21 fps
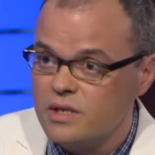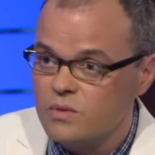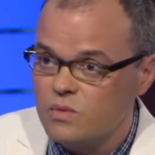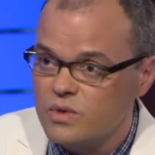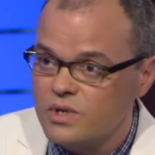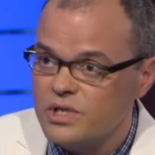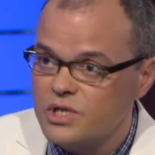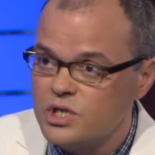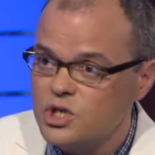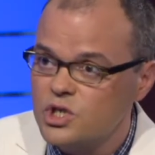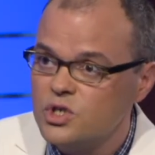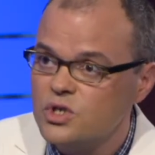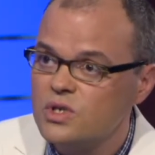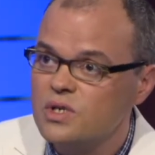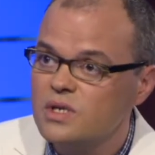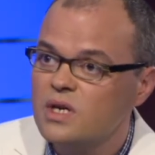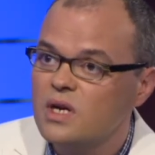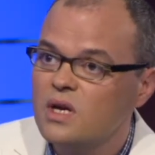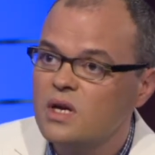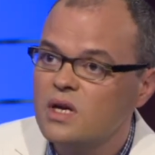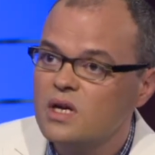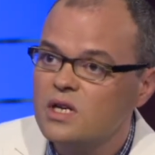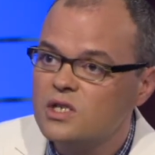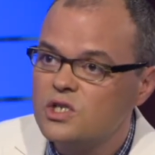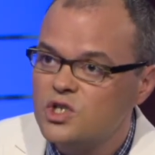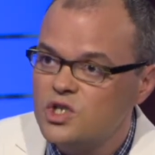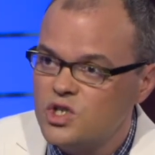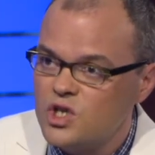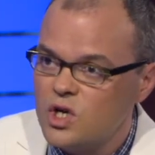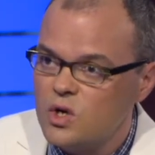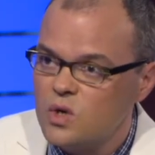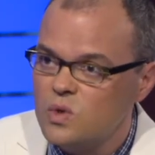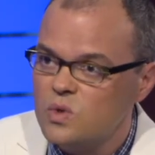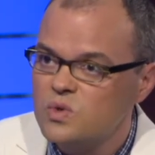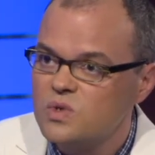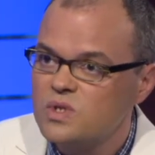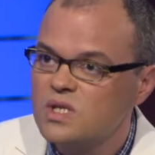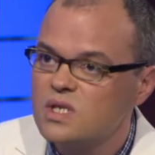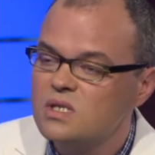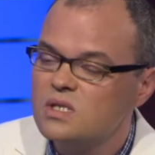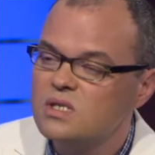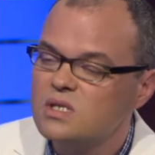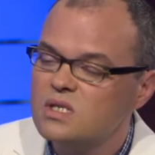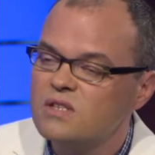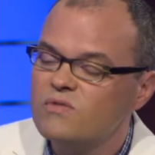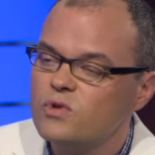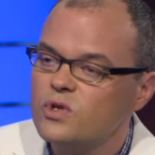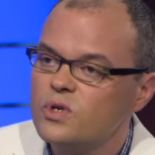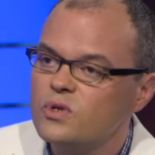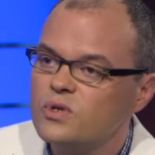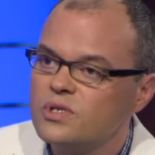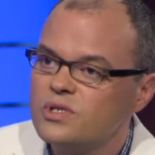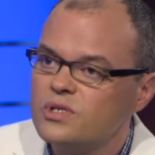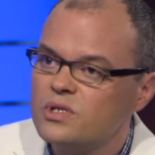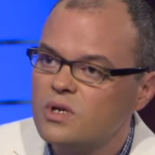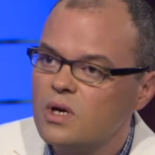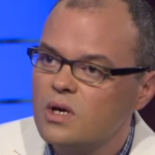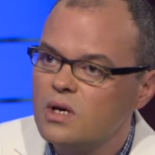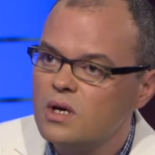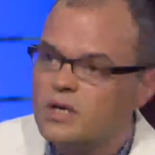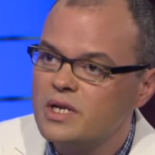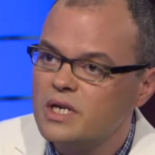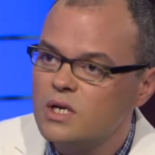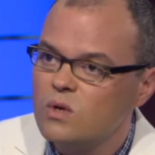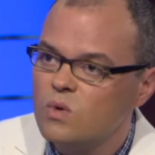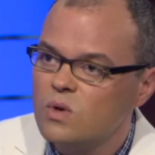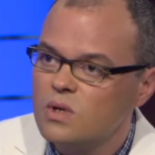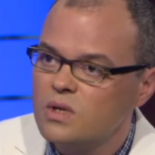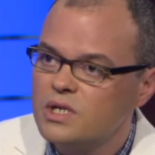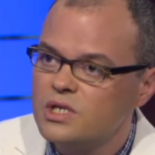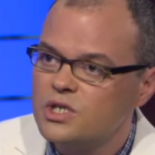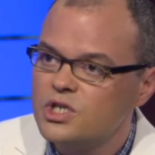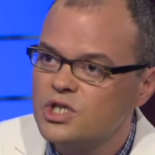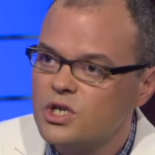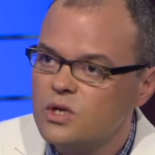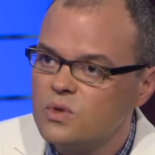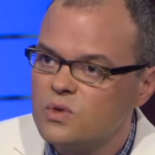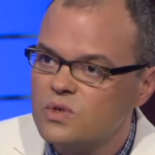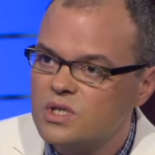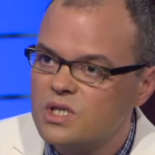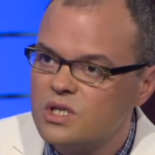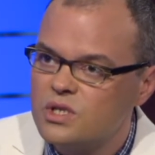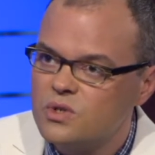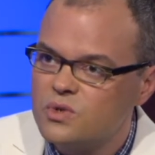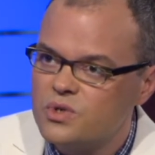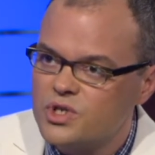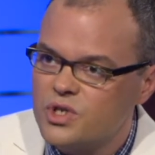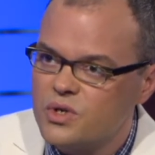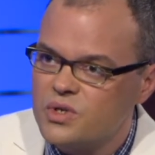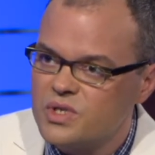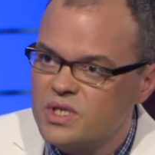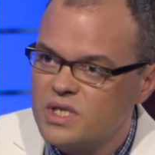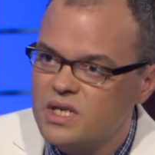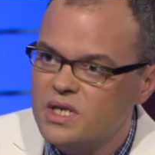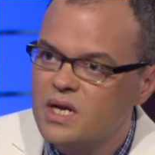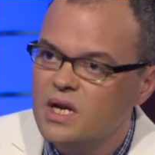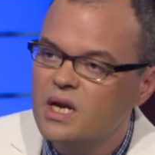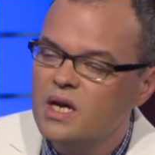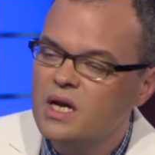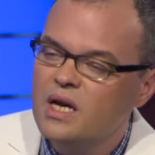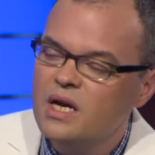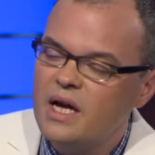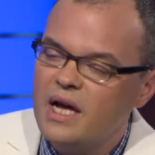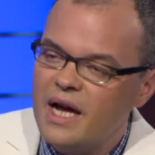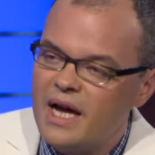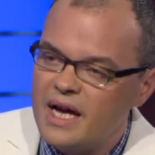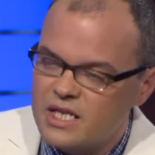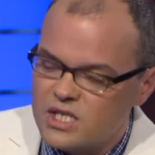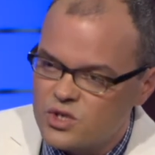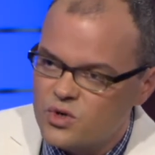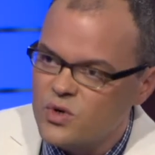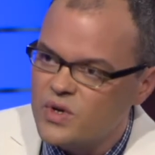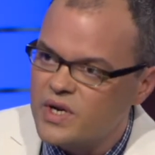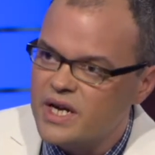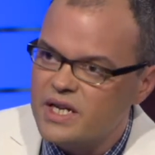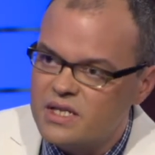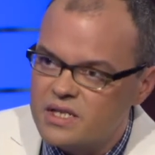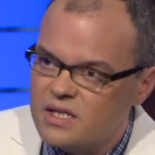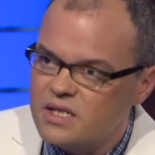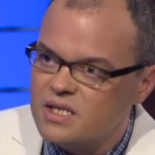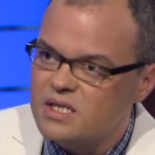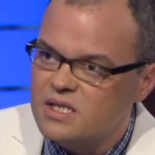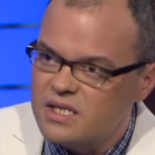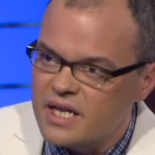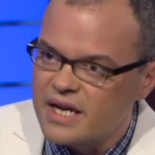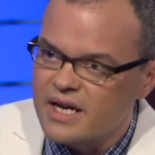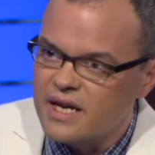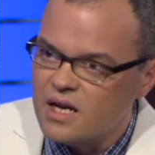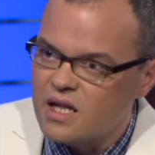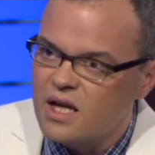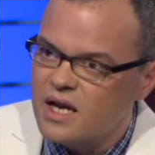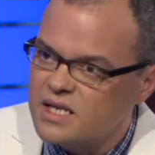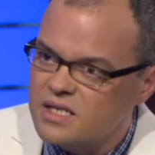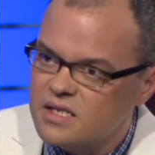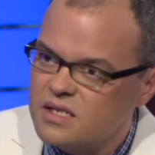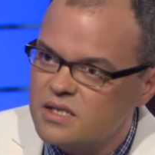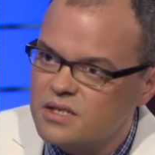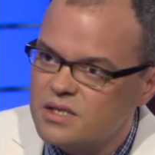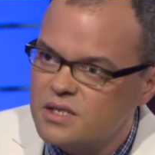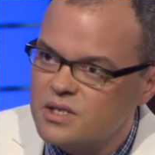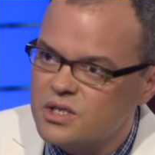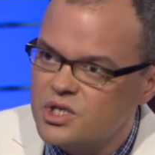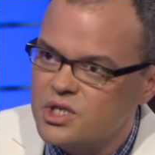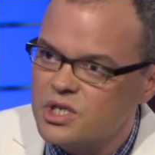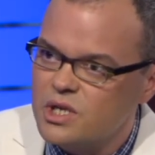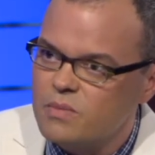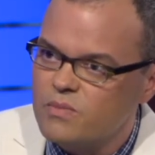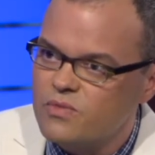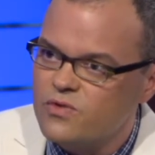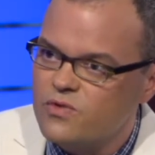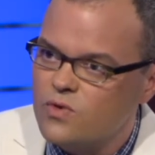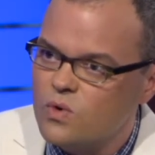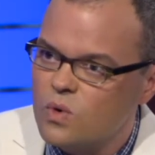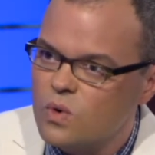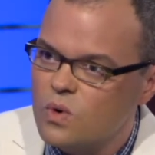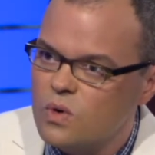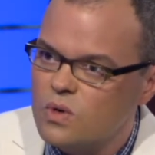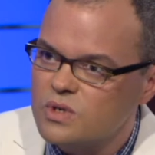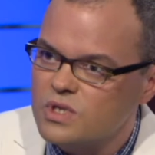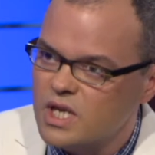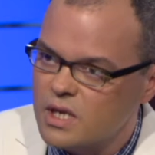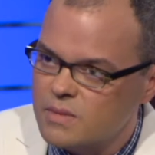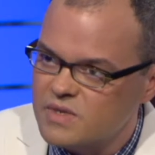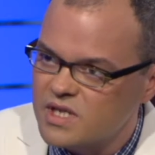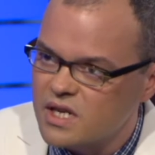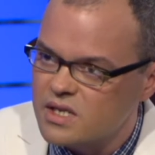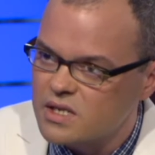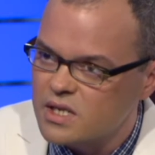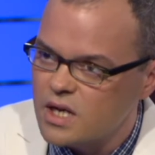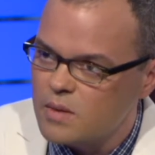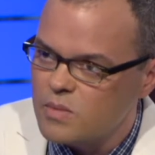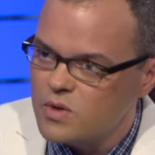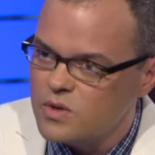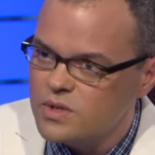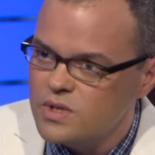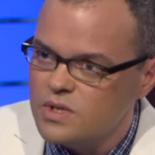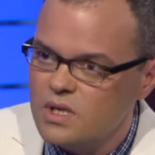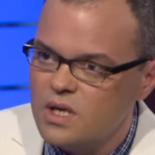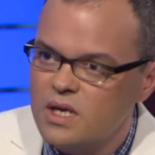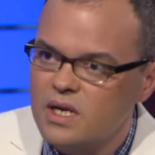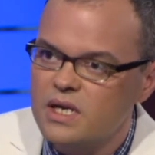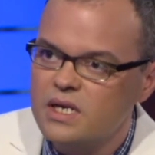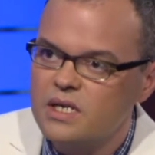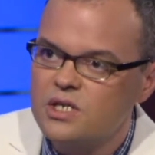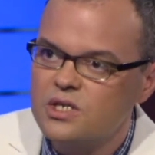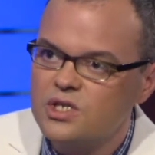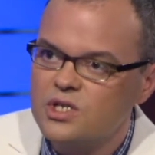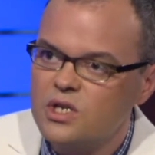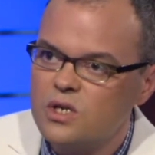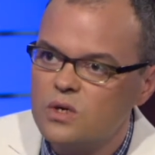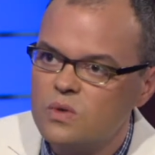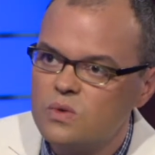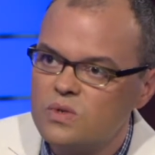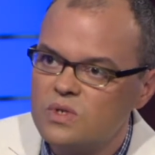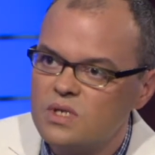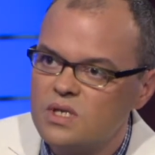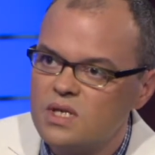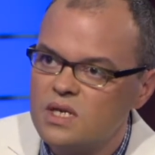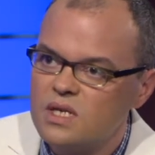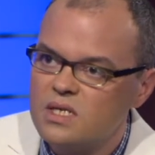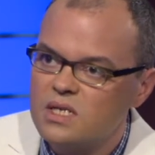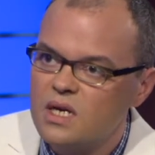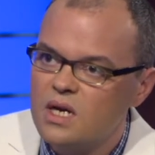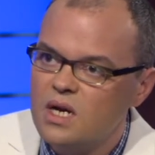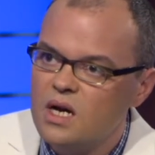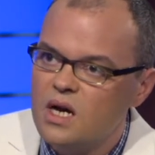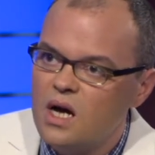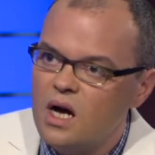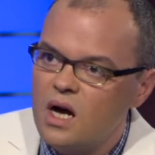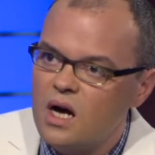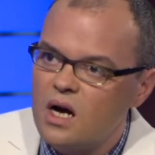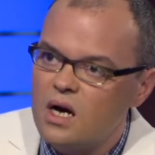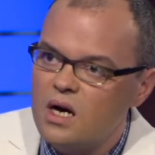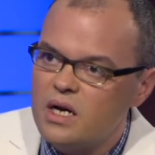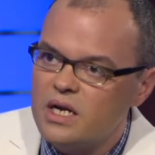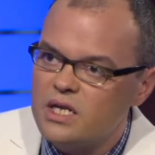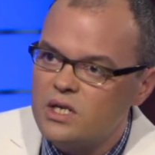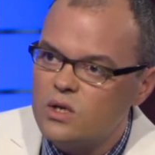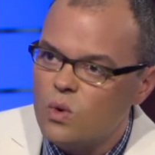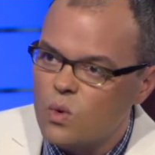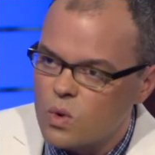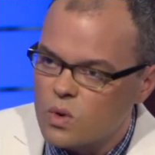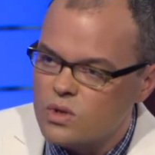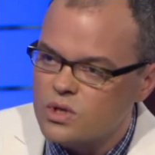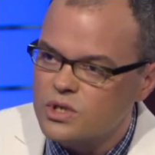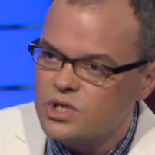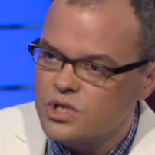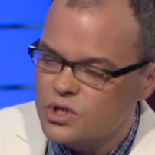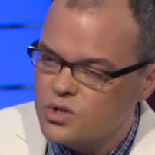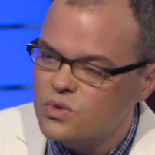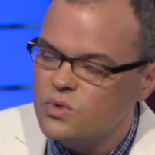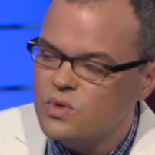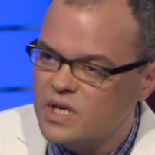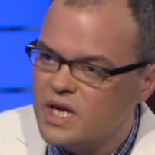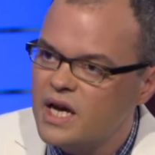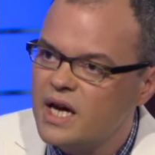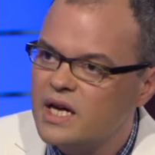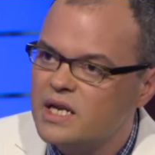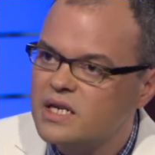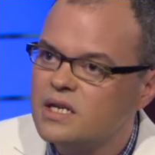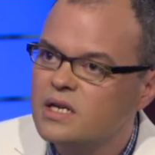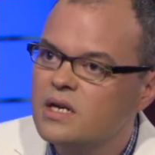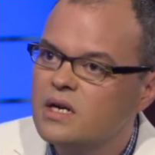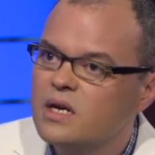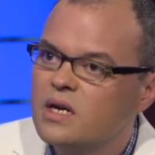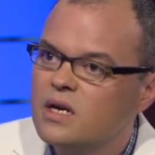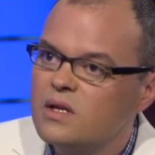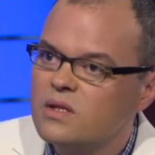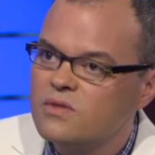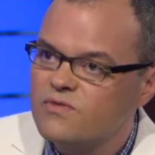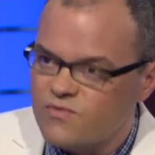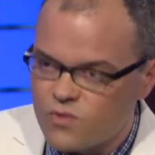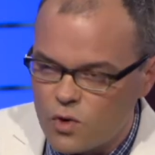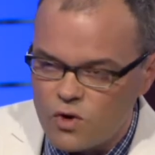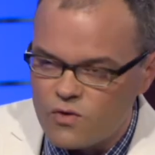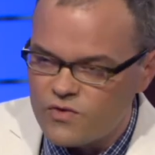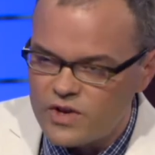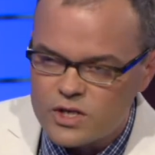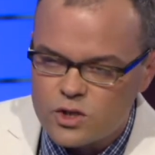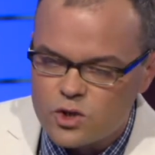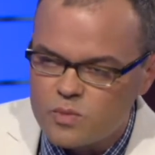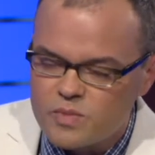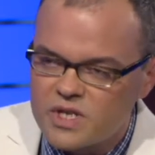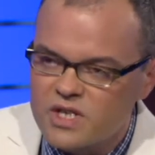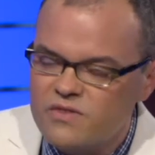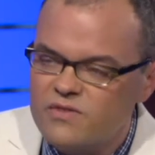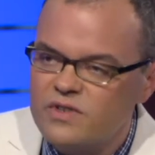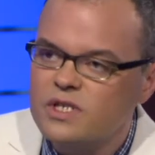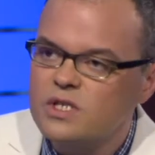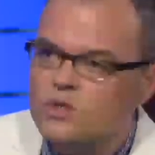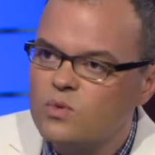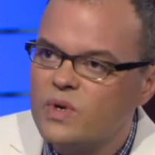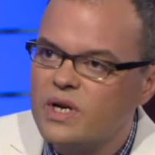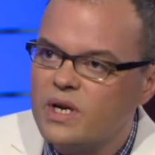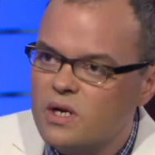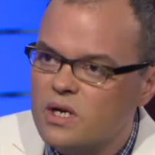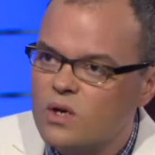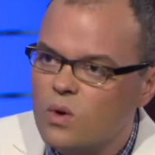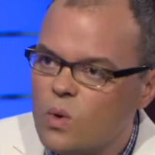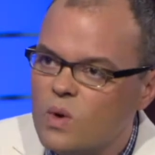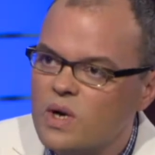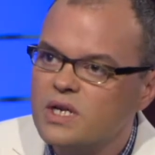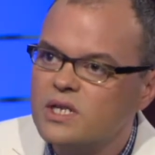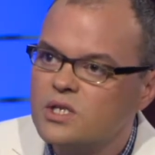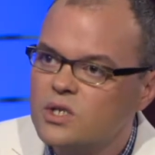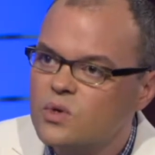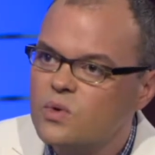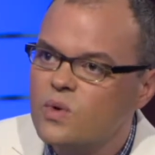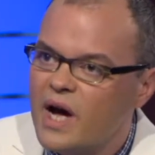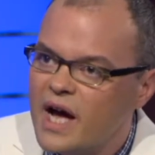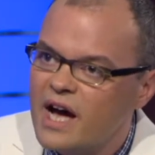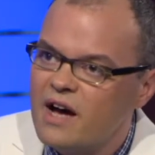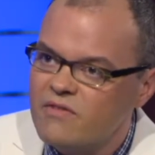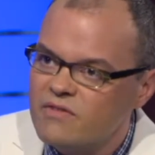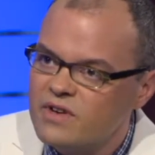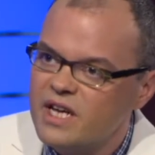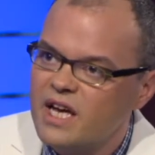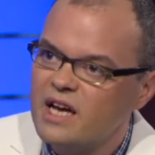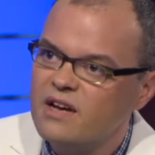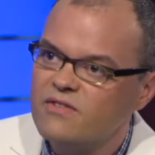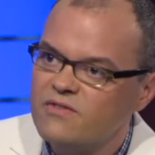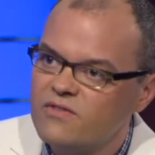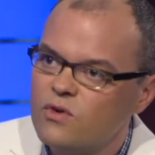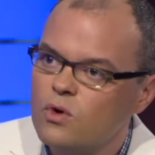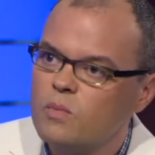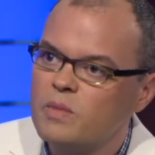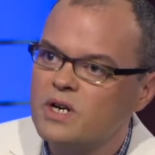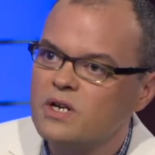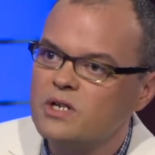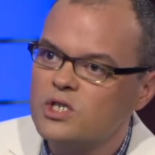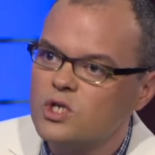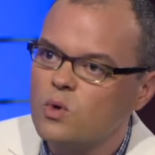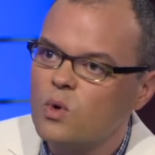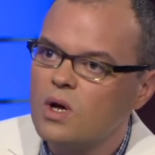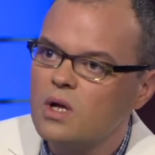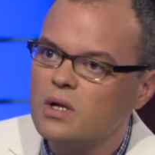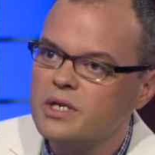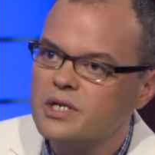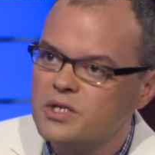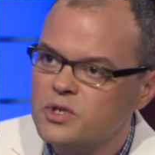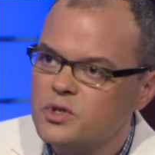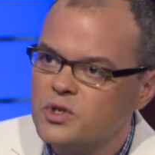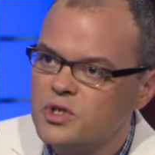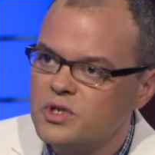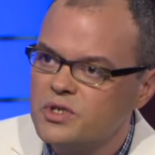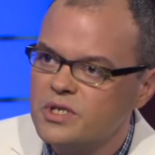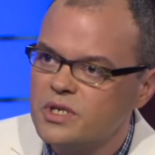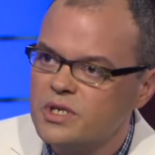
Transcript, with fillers: It really should. It shows that civil unions are not unequal. It shows that New Jersey has created this second-class citizenship for same-sex couples. It shows that uh, in order to get full federal benefits, we are going to have to have full marriage equality in New Jersey.